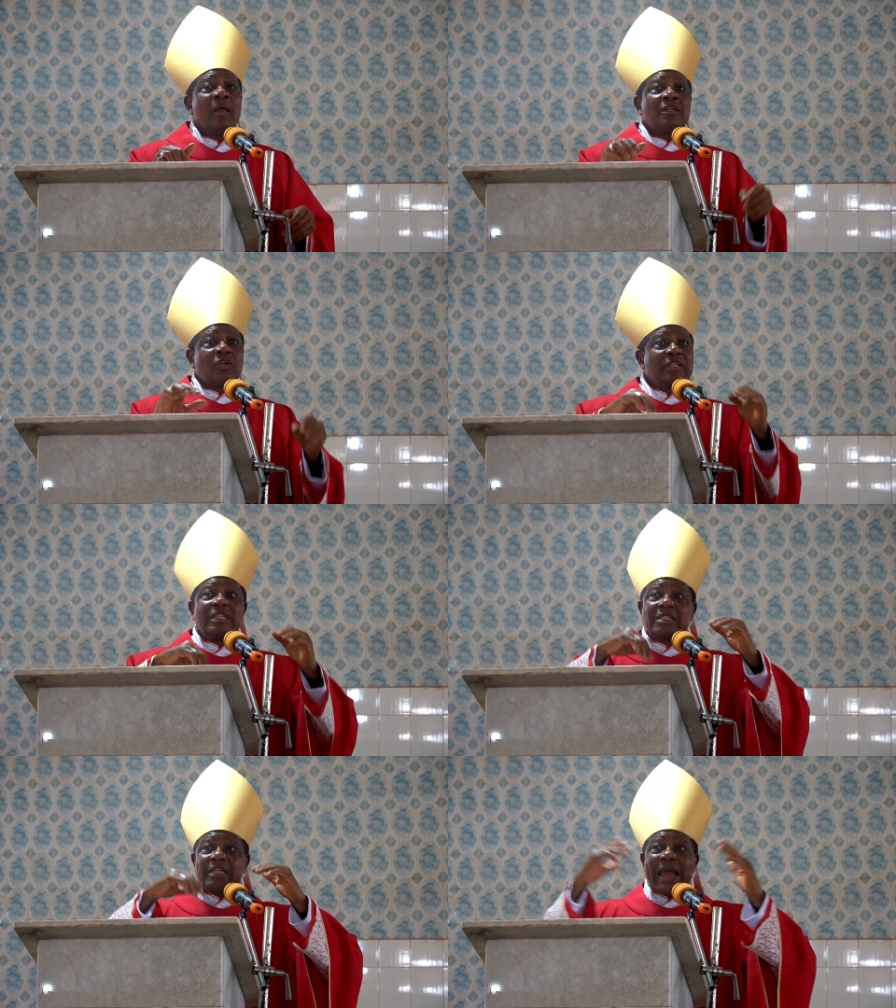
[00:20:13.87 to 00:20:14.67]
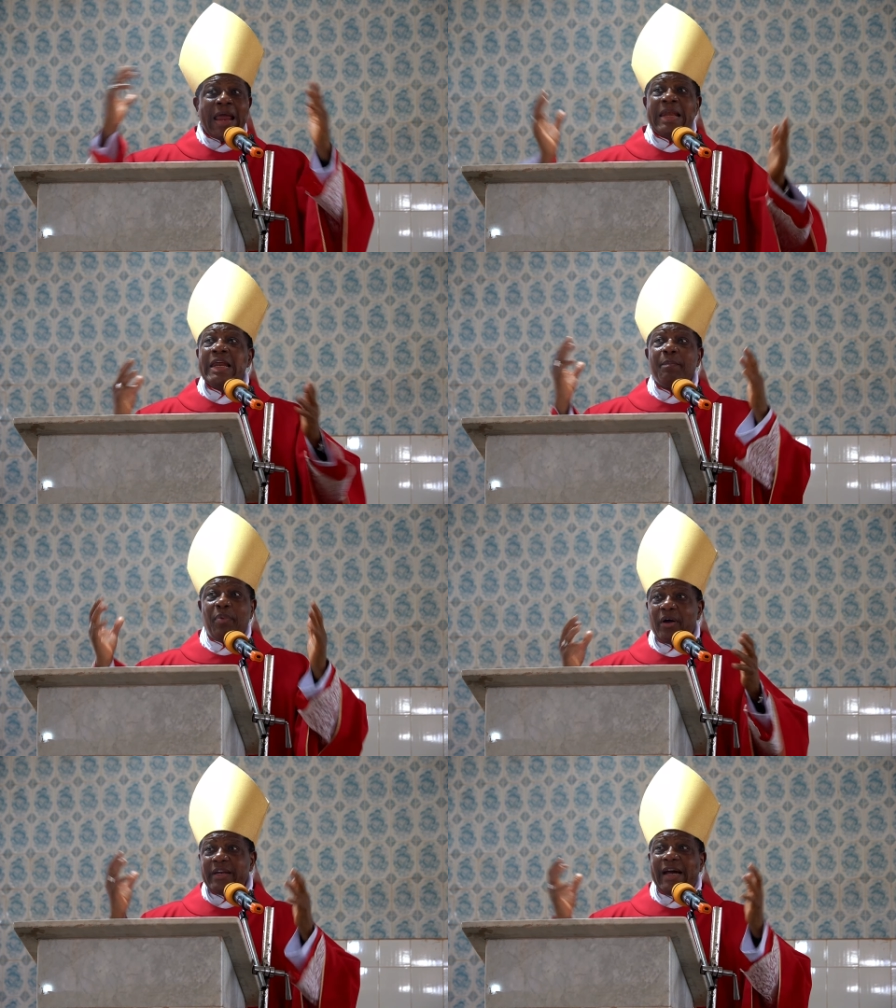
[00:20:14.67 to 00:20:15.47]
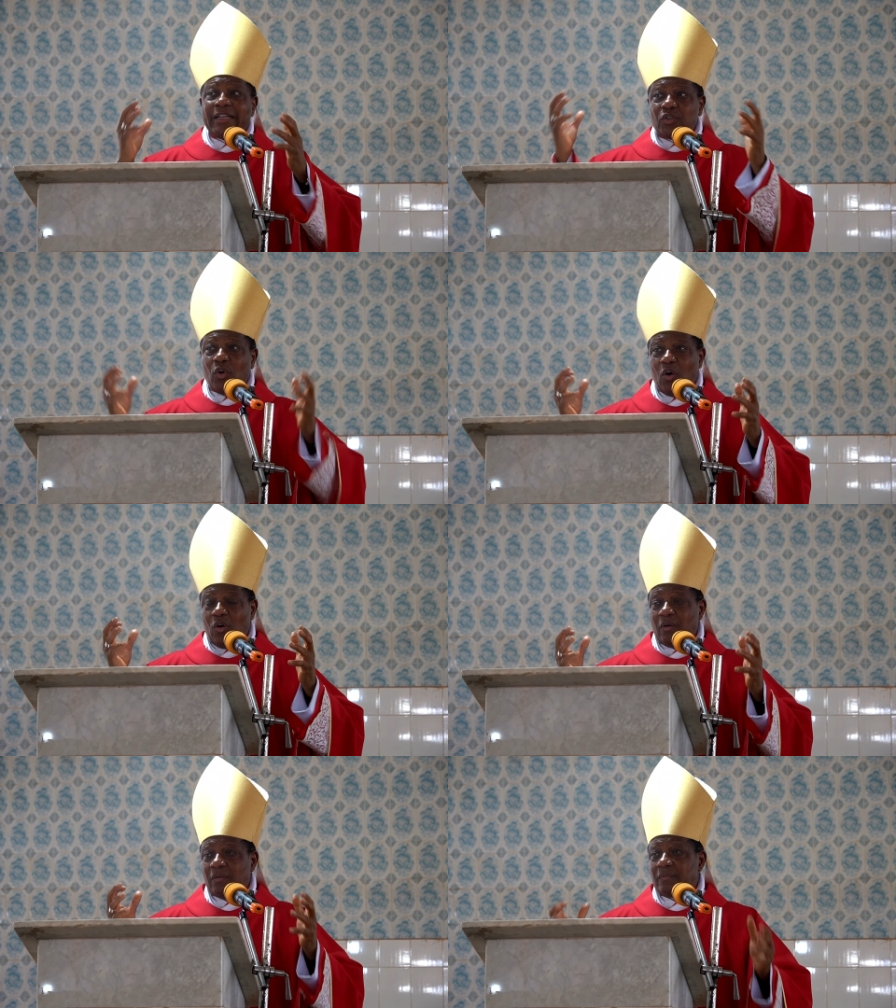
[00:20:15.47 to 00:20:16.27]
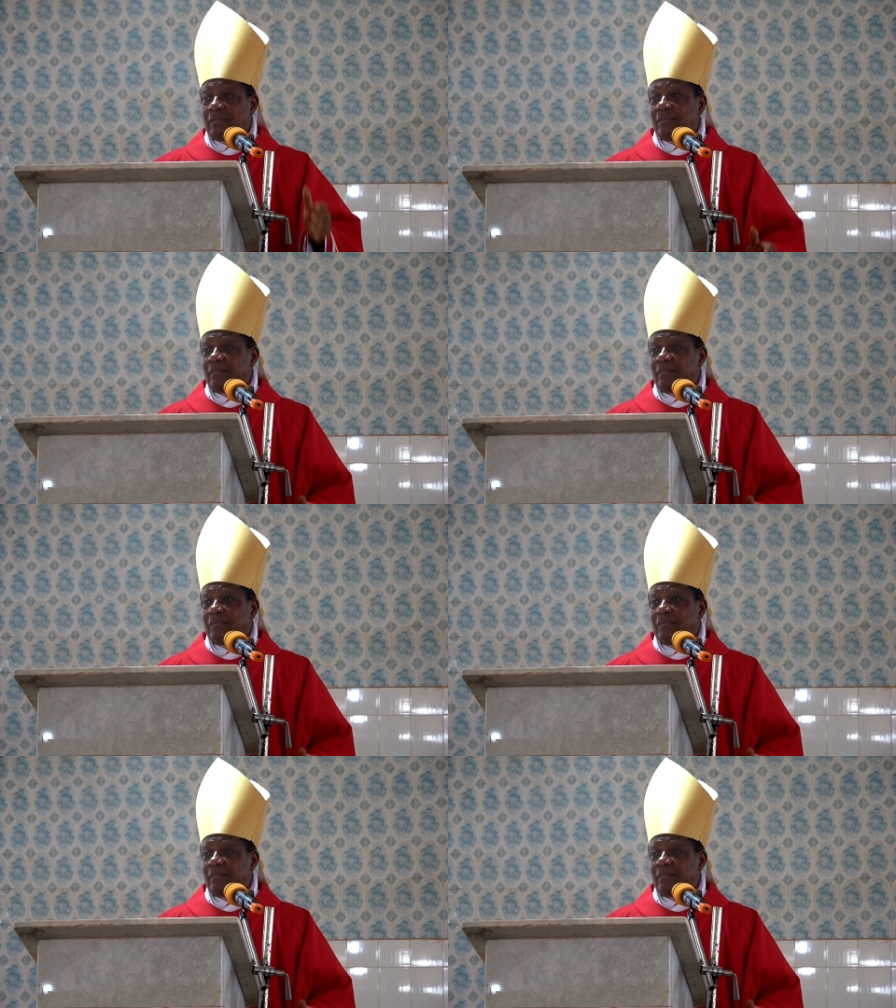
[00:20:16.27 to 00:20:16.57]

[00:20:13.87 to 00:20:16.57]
So it is anybody at all